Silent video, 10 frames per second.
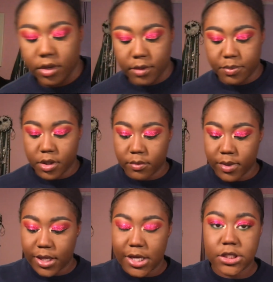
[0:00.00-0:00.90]
gonna put on my
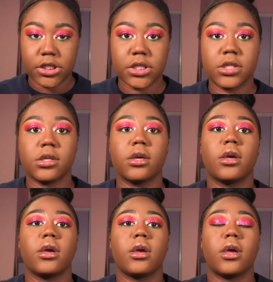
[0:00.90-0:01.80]
lashes
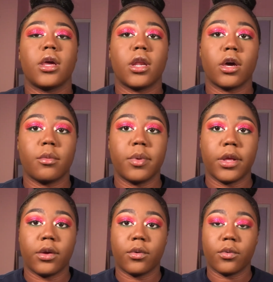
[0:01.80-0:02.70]
and I'll
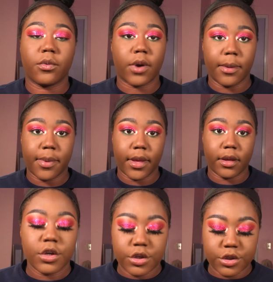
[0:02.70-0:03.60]
be right back.
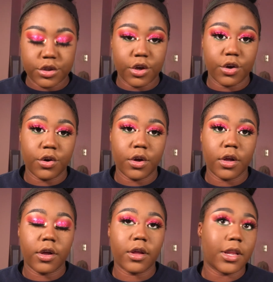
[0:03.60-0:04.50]

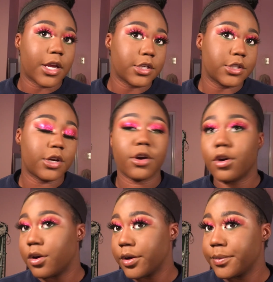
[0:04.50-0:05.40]
So lashes are
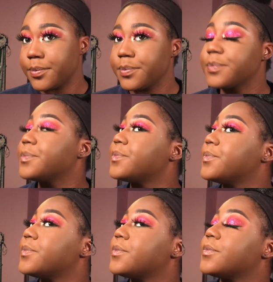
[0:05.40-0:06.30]
on.
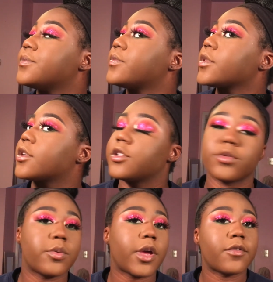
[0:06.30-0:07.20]
That's
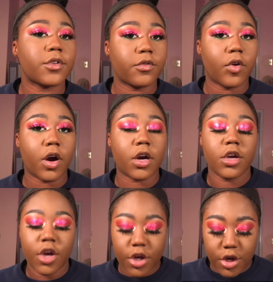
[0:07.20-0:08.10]
what we have so far.
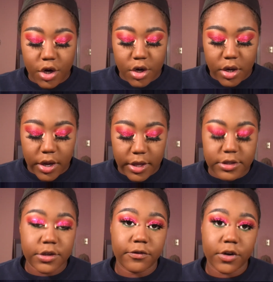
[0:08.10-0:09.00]
And
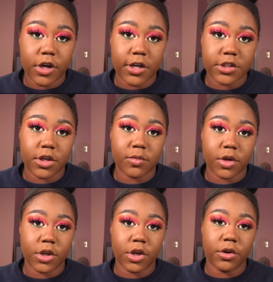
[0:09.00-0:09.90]
so for contour, I'm
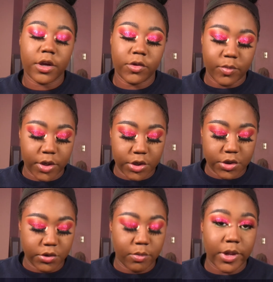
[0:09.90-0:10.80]
gonna go in with my
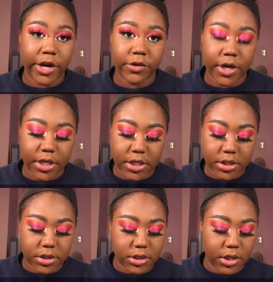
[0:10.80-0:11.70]
usual Black
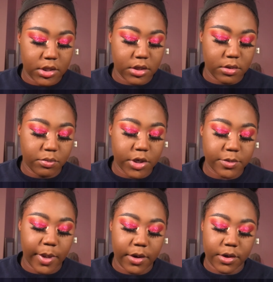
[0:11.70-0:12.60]
Radiance and pressed
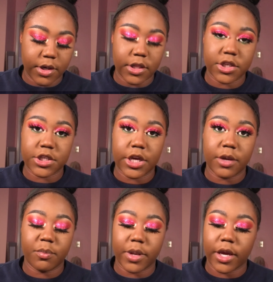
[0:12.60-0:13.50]
powder in the
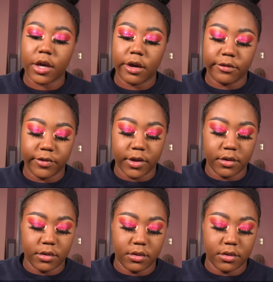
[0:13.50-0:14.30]
shade Black Coffee.